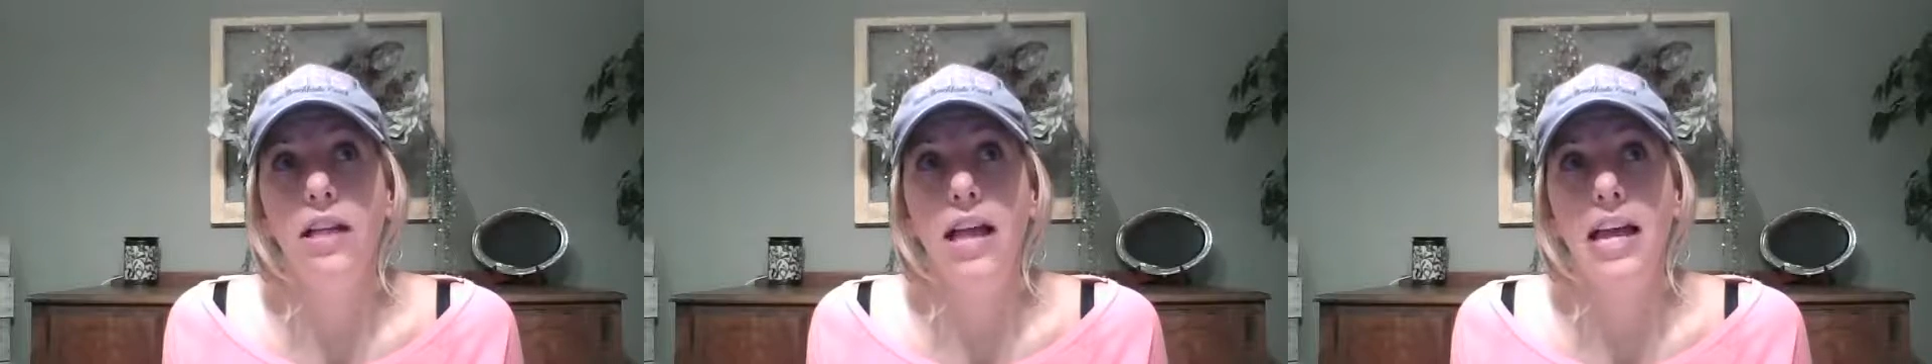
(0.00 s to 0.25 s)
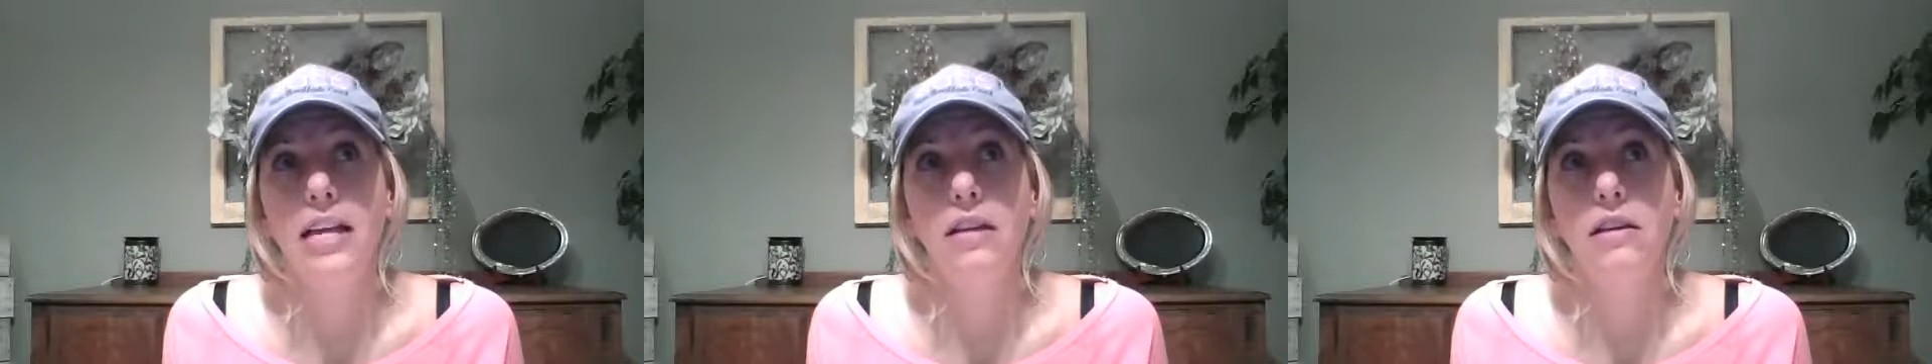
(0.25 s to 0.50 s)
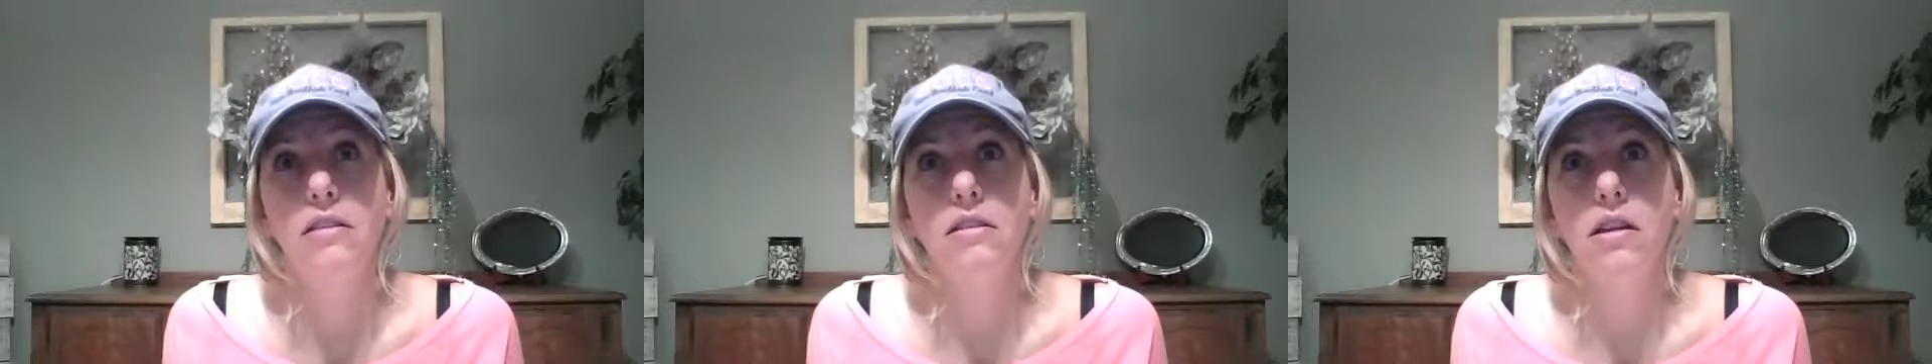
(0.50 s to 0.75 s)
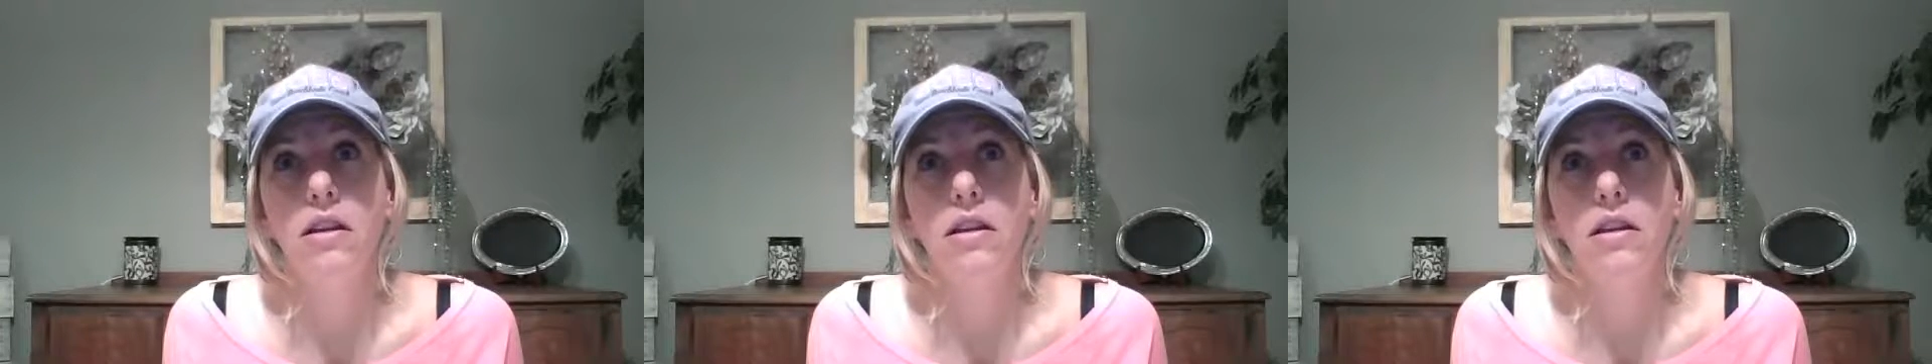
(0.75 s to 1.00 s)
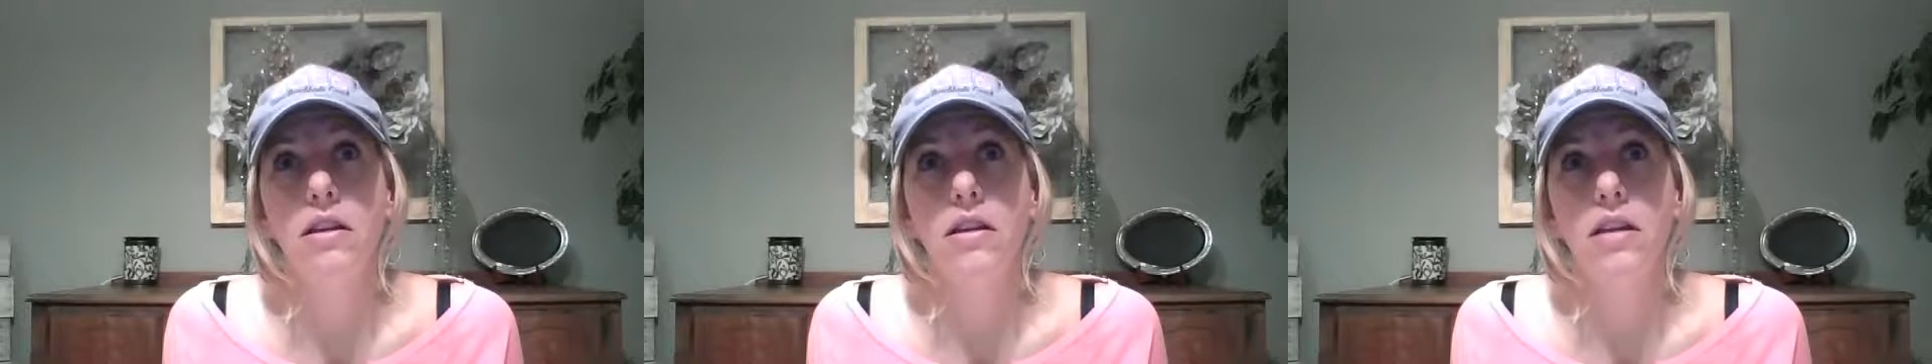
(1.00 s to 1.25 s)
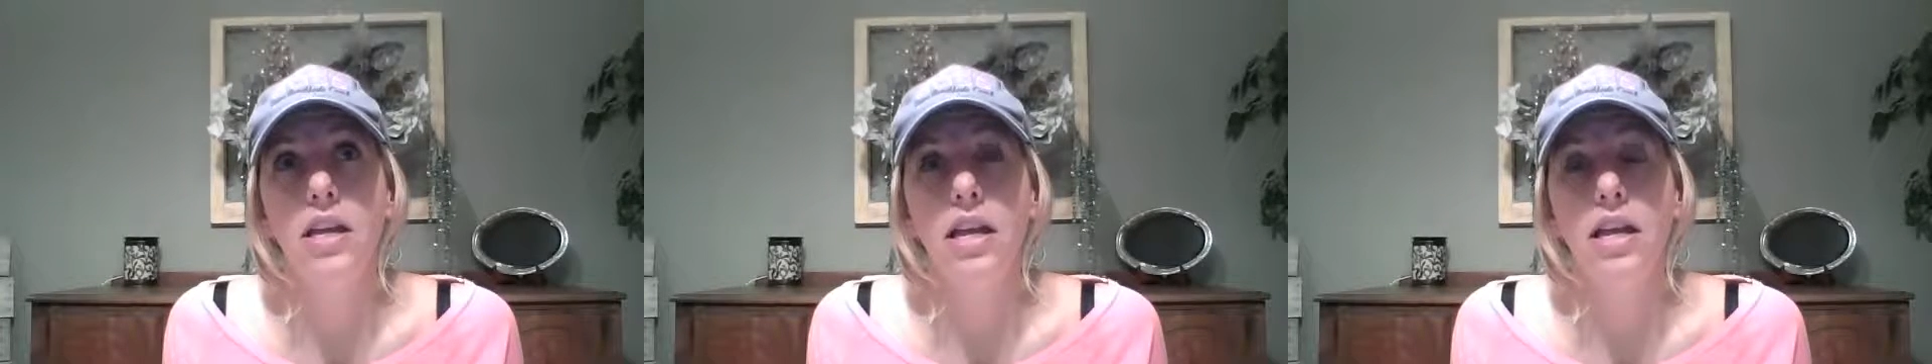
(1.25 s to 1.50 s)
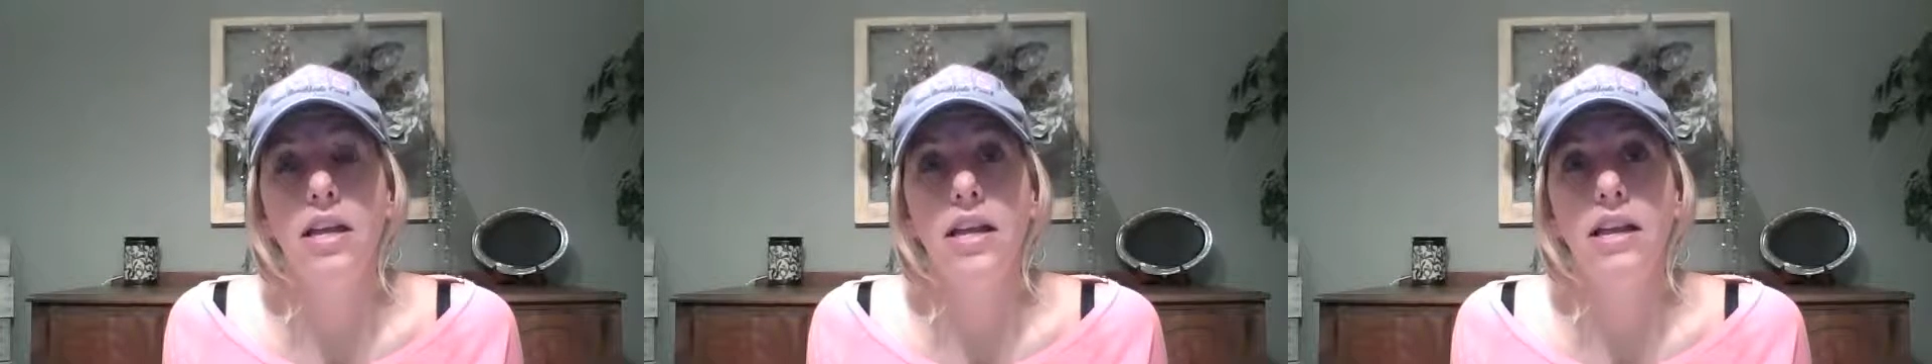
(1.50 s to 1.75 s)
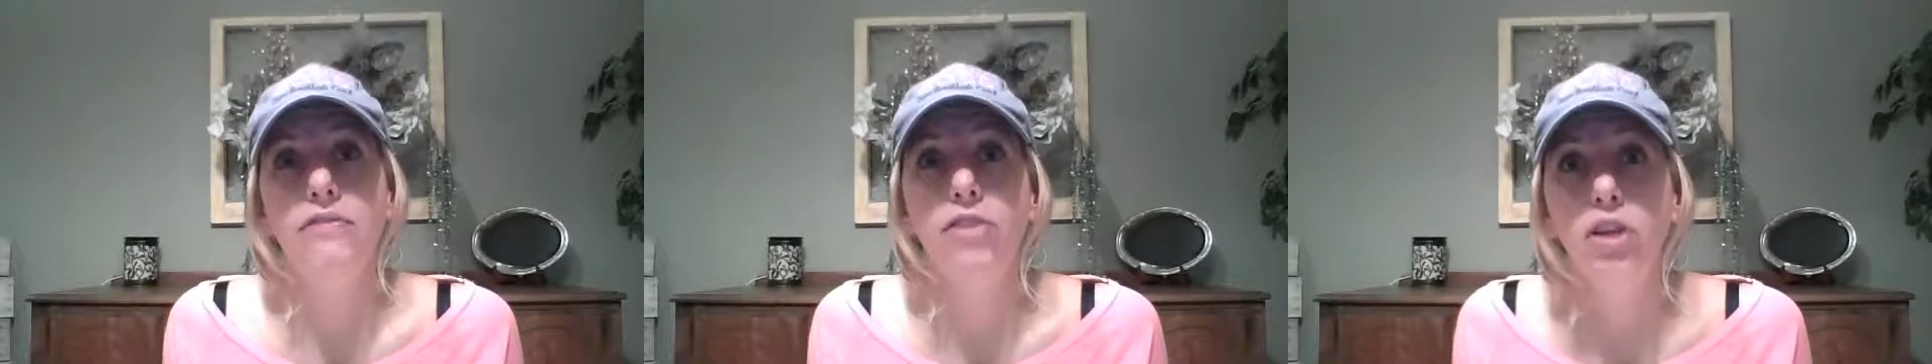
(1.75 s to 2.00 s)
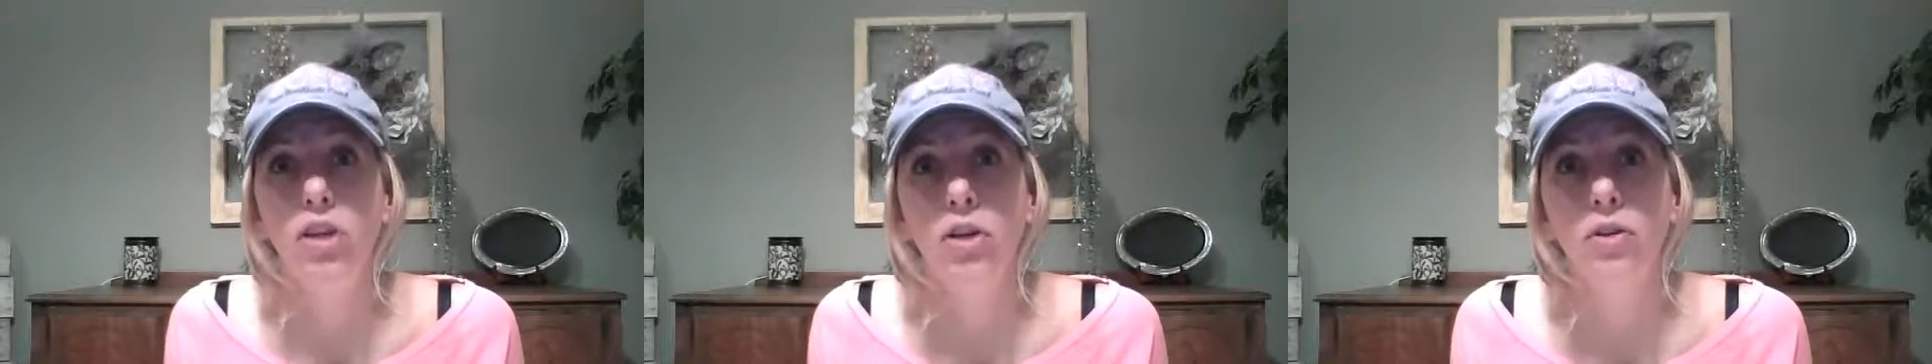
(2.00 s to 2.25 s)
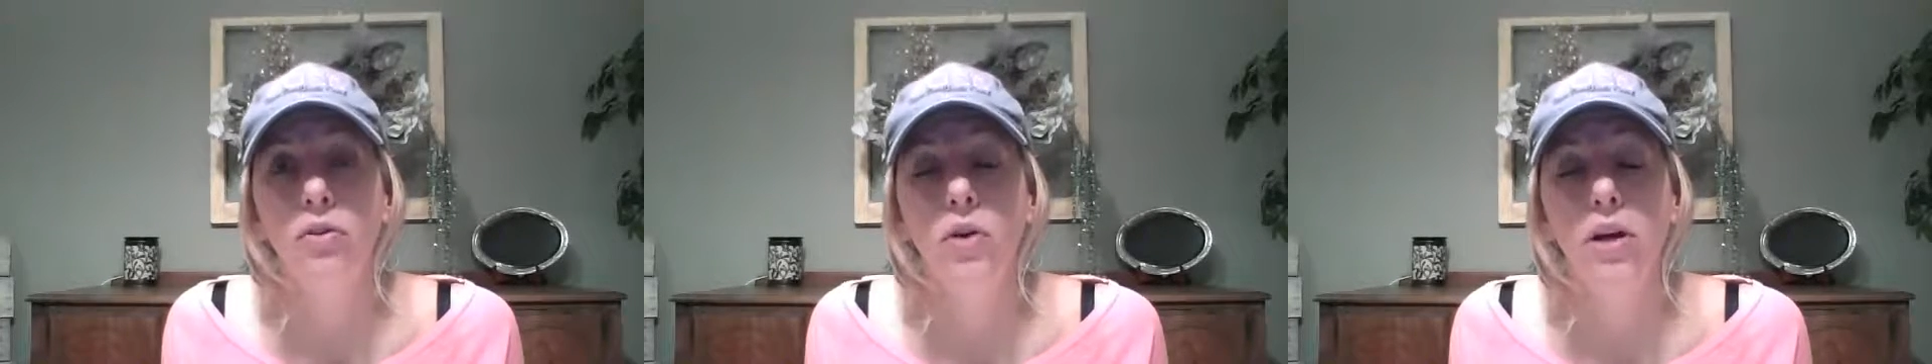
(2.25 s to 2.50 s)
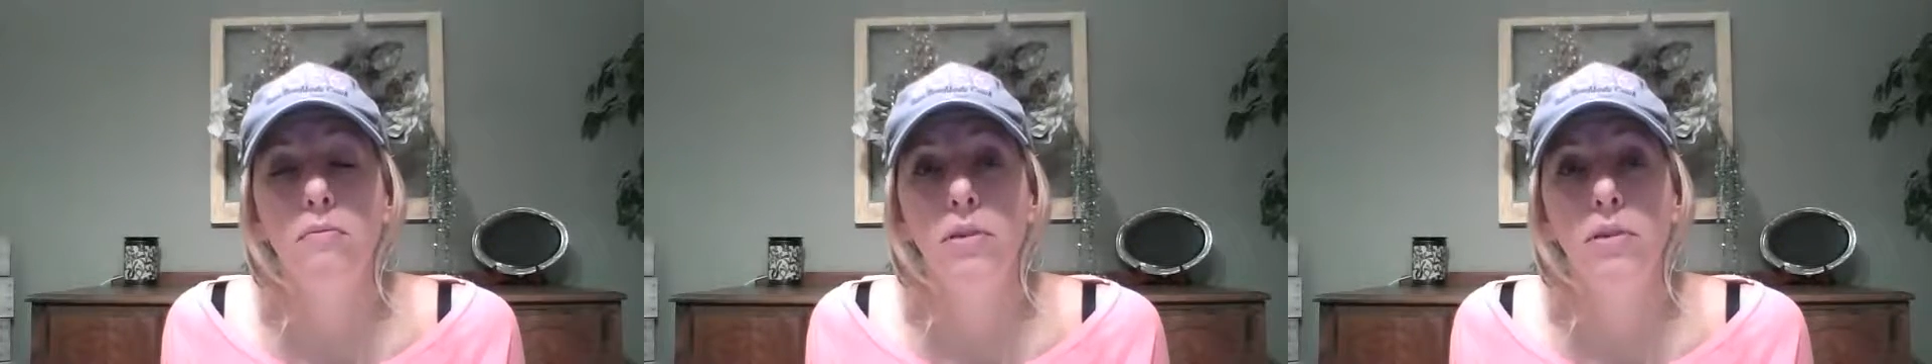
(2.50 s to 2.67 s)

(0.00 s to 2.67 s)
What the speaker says: like if you